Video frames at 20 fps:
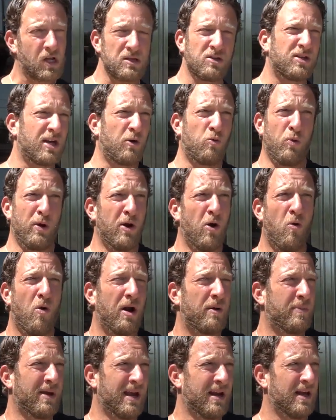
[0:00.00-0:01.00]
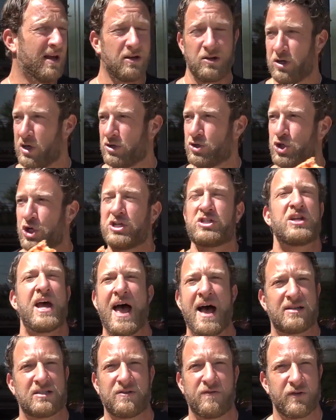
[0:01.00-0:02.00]
He's like, we don't want to be in it. You just
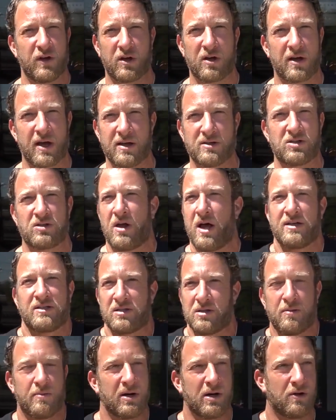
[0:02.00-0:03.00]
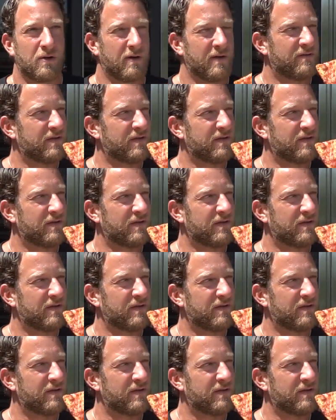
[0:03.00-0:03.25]
asked if you could get a slice in the middle of a